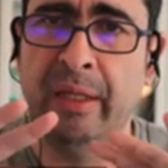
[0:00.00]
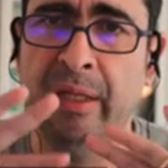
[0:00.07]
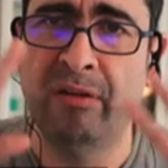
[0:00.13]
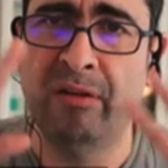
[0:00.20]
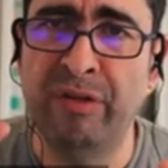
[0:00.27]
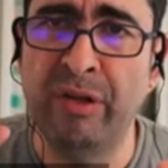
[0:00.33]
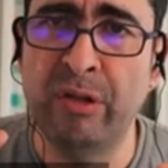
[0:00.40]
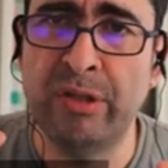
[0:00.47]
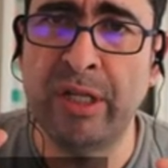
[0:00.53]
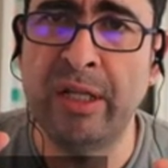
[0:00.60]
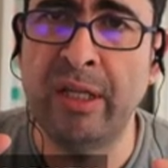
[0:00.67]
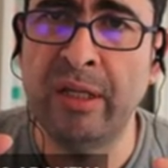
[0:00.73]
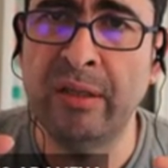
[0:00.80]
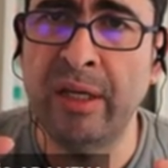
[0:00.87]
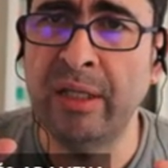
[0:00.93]

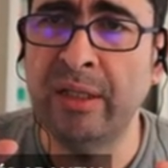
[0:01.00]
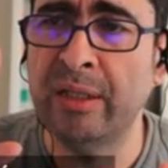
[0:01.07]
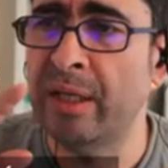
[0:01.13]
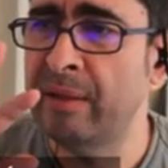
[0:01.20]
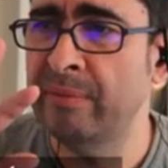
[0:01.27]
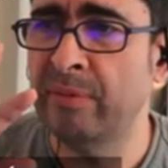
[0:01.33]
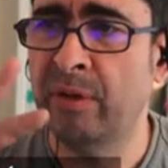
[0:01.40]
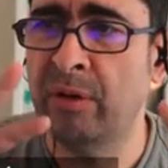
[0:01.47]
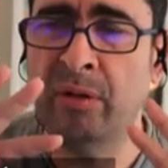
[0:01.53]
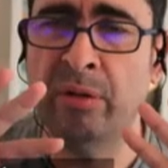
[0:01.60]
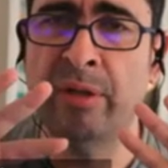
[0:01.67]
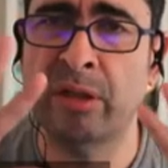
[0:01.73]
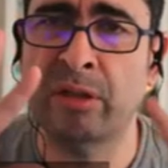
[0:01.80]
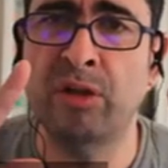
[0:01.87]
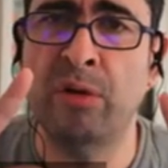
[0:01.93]
phylogenetic data or
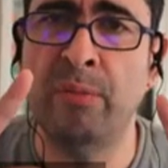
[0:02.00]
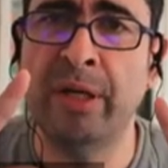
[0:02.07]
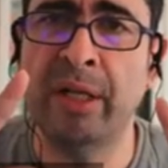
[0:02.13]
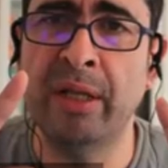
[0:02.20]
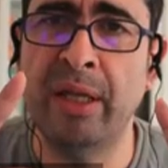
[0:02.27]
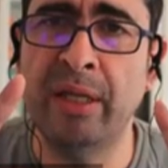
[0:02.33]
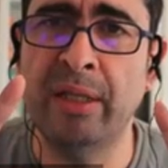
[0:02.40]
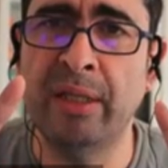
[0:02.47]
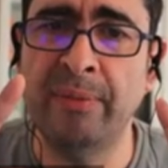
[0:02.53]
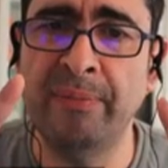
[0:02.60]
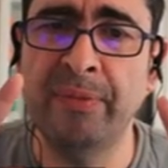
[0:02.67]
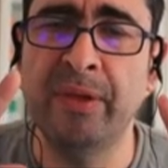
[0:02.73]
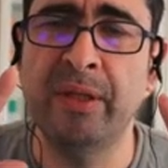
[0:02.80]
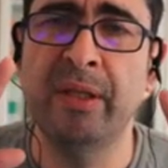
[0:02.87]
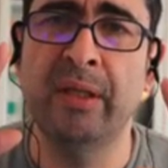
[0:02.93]
taxonomical
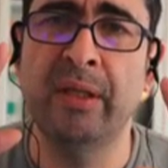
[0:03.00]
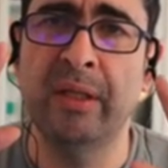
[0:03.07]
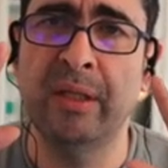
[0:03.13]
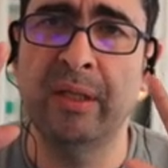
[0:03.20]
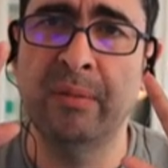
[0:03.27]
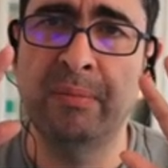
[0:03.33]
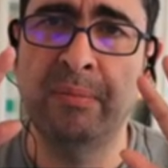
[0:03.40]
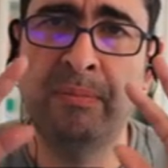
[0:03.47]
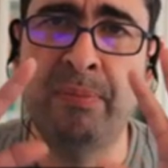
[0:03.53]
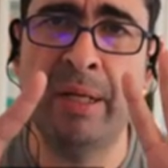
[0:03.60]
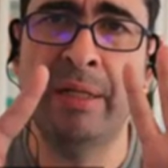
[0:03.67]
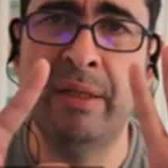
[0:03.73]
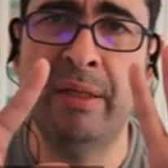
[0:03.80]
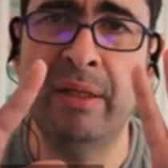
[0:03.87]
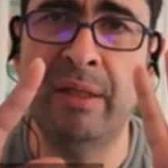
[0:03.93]
data,
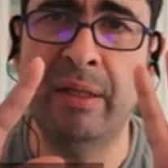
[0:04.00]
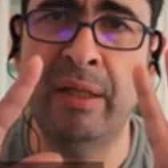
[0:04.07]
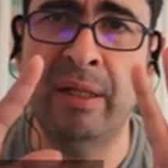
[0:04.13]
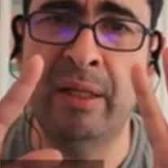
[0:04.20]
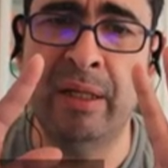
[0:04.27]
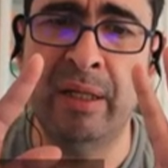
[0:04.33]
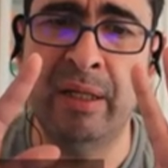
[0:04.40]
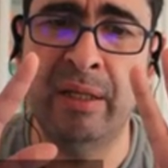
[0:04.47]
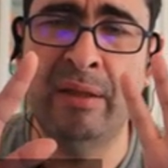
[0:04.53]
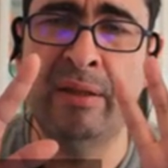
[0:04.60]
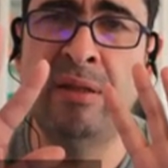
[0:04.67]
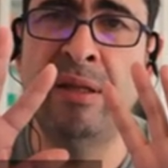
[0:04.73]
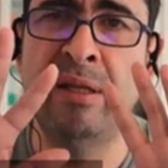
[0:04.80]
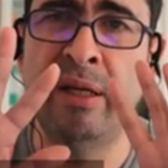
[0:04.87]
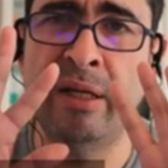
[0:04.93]
but
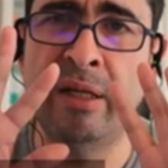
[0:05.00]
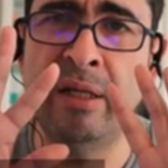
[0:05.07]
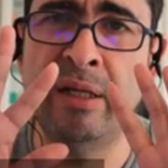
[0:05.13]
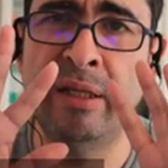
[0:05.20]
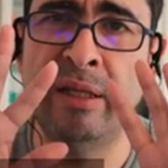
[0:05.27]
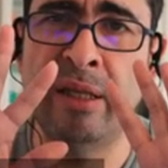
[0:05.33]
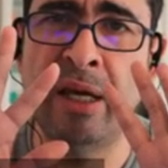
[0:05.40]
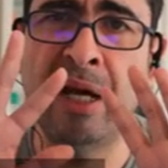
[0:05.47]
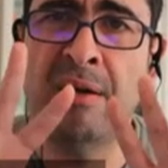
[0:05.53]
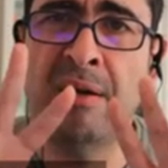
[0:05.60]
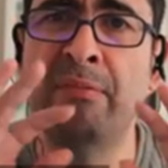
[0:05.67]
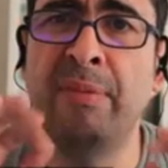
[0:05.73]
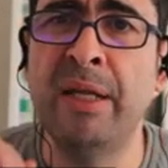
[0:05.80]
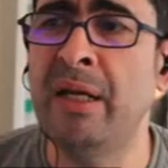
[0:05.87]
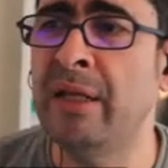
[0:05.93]
they
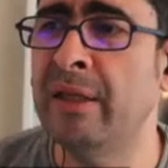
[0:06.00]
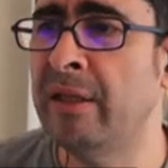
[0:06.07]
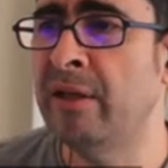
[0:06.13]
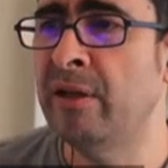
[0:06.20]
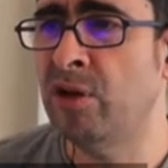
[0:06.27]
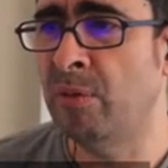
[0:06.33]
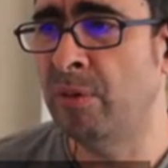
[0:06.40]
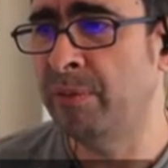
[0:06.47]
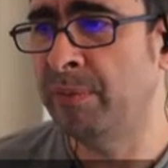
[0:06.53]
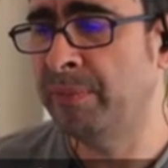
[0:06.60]
have very little in common.